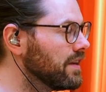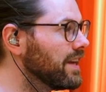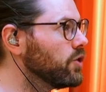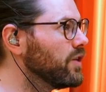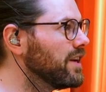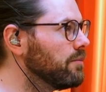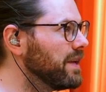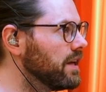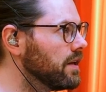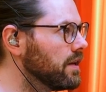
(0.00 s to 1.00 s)

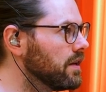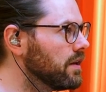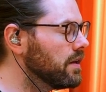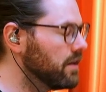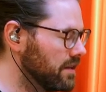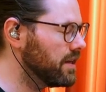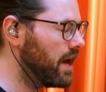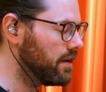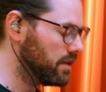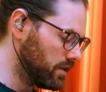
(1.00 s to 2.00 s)
unrealistic, crazy EQ
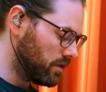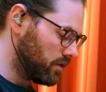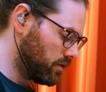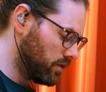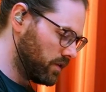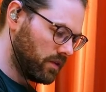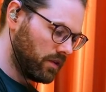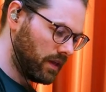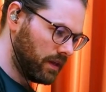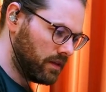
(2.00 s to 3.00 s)
stuff to them to
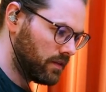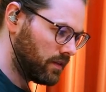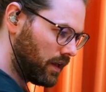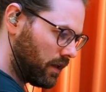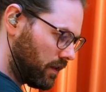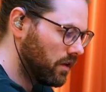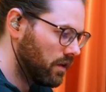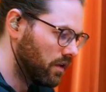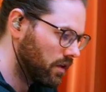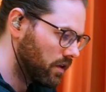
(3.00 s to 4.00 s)
see what would happen. Is
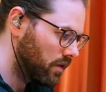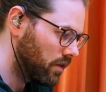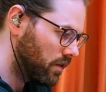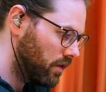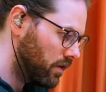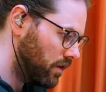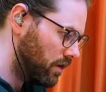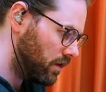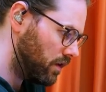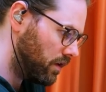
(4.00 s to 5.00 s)
there going to be any
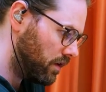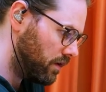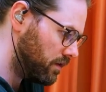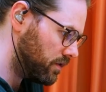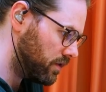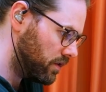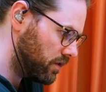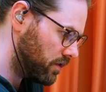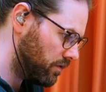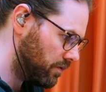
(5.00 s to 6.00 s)
distortion, any
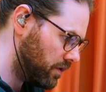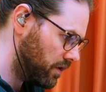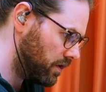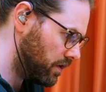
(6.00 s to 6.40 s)
compromising sound